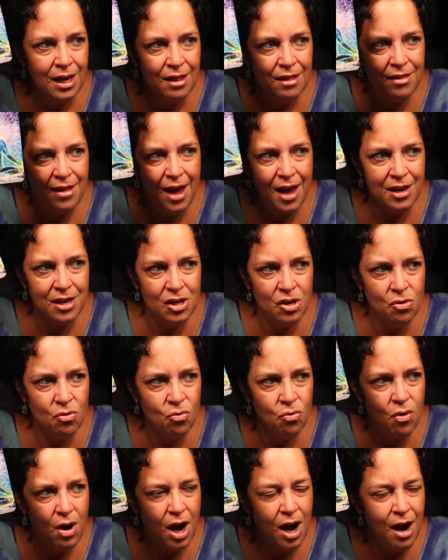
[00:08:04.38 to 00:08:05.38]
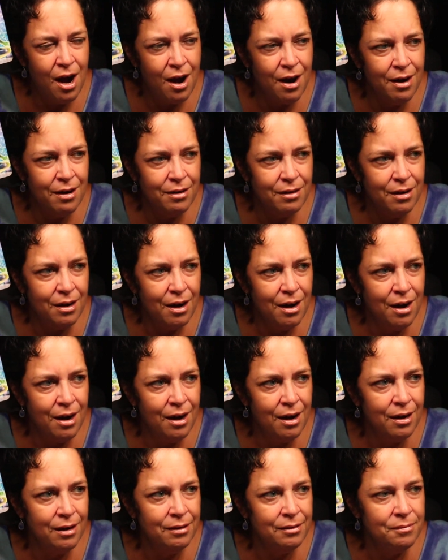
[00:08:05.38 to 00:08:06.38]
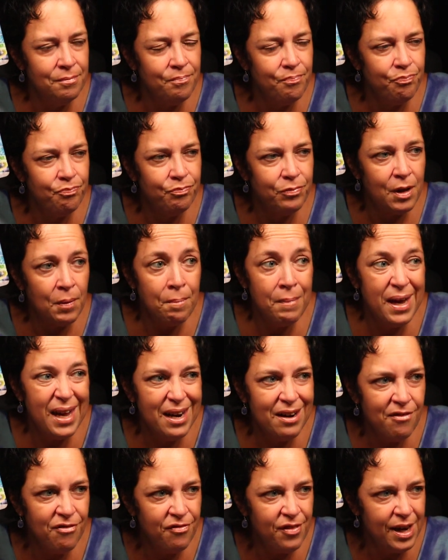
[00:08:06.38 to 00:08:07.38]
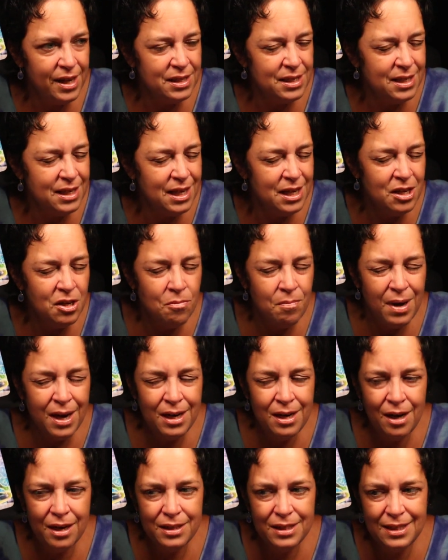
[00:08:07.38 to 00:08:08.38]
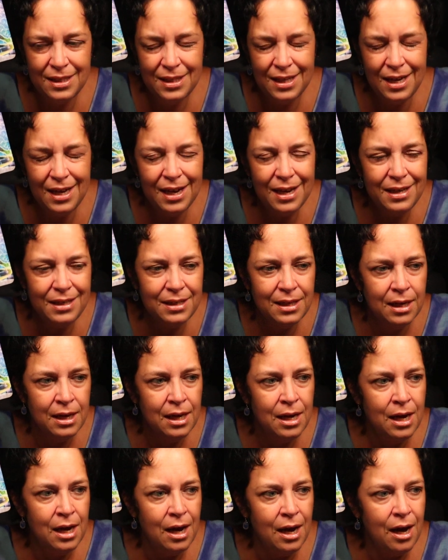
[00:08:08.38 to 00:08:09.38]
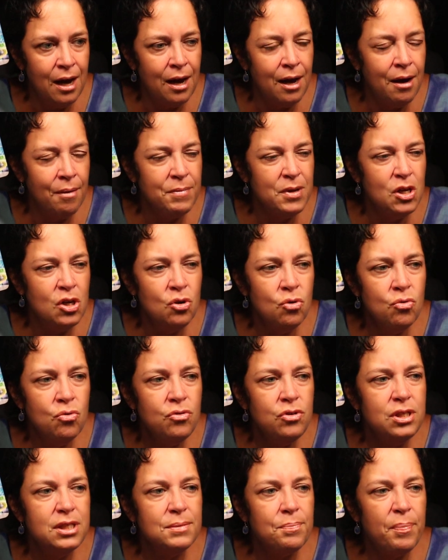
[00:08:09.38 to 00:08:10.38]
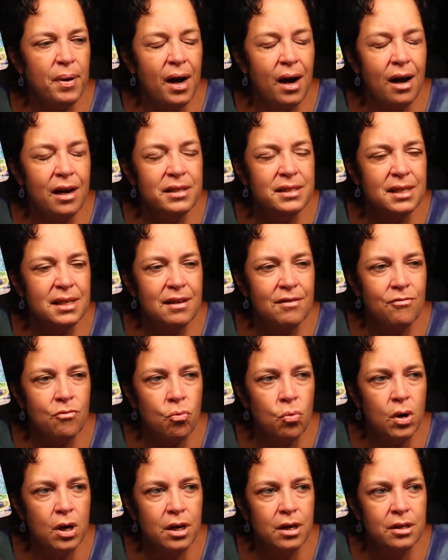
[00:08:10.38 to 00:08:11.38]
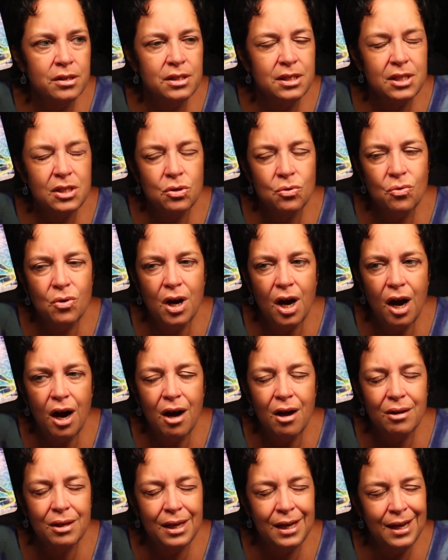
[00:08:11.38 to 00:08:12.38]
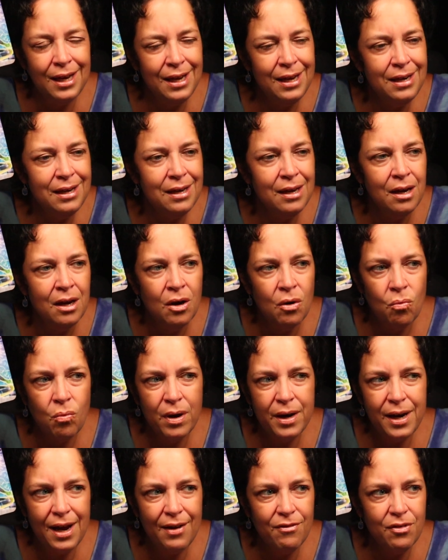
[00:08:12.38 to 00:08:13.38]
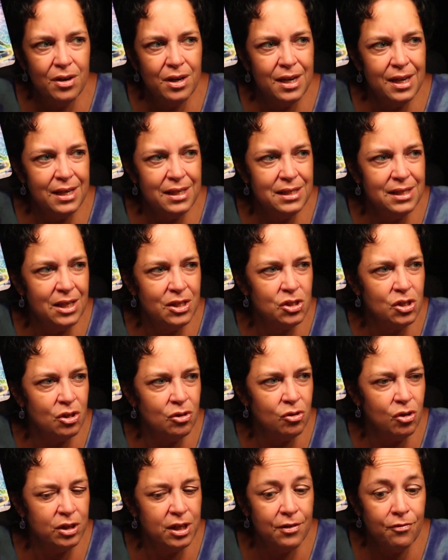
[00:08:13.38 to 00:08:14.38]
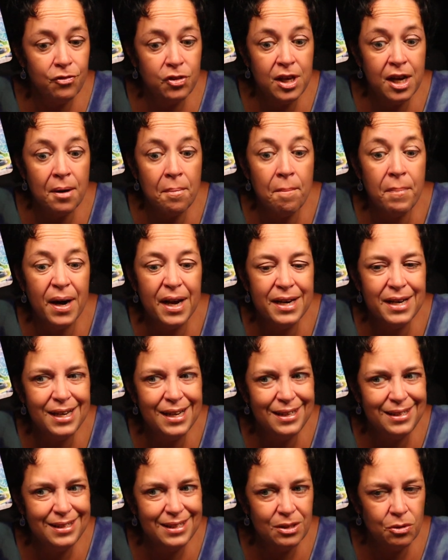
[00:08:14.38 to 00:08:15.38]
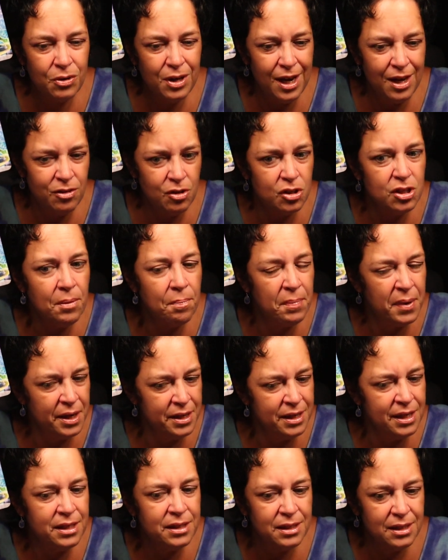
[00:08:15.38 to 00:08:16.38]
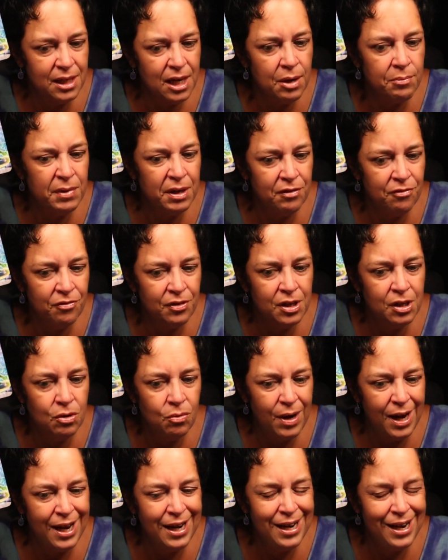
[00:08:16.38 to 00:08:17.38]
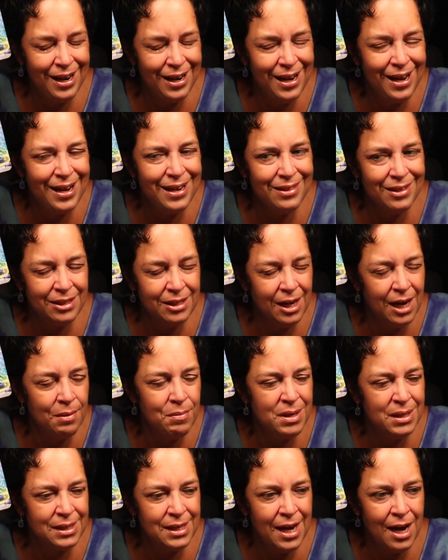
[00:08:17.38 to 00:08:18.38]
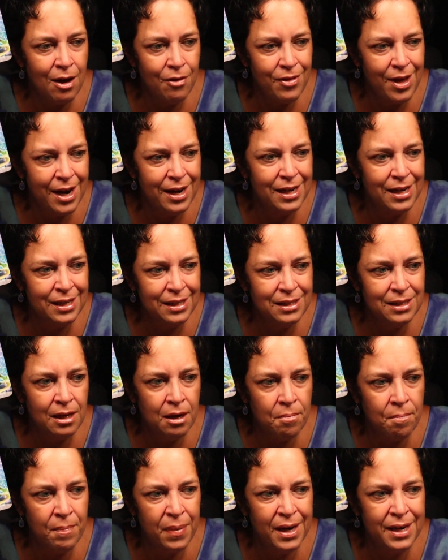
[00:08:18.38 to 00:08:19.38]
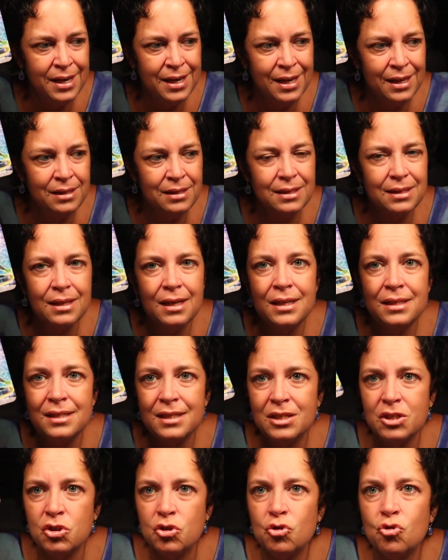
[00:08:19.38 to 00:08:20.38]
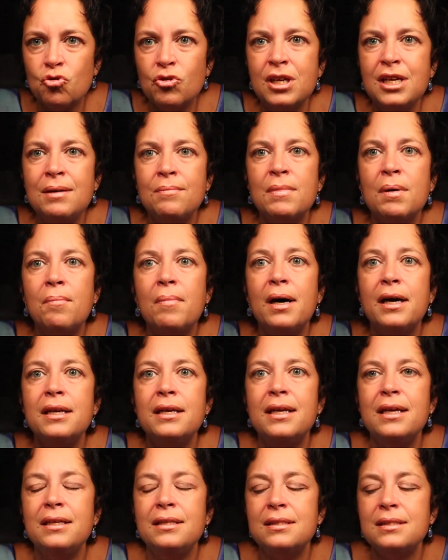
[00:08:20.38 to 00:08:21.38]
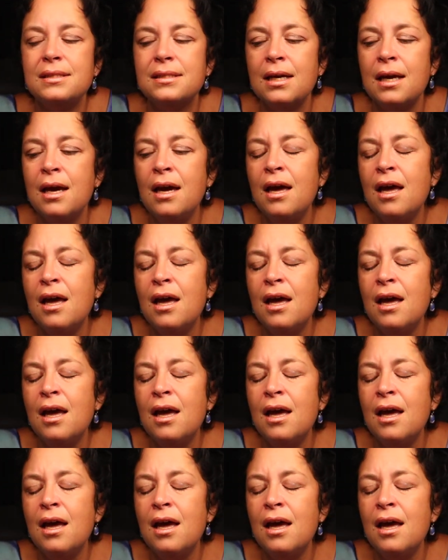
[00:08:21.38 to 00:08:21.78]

that you are uh, manifesting. You may not see it. Um, use positive words to call in whatever it is that you're looking for the abundance okay there's abundance coming for you 888 the time is now that is abundance it's extreme abundance